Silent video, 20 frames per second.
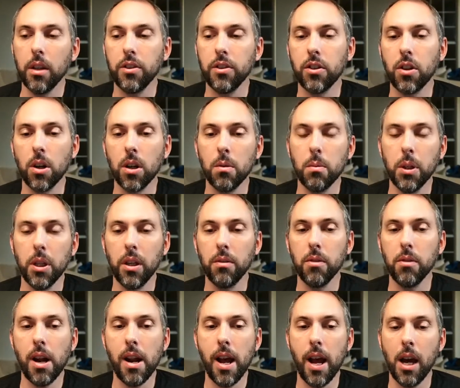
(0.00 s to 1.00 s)
started within
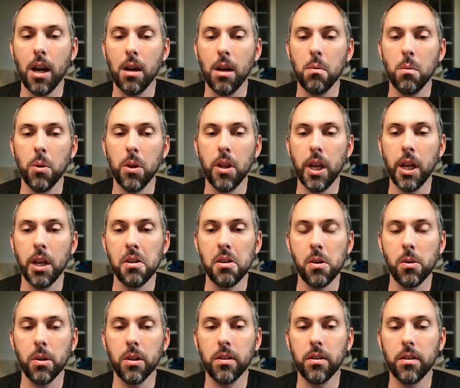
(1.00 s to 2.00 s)
Red Hat when they
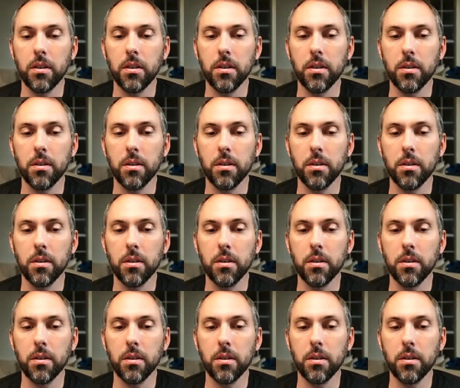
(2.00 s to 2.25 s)
noticed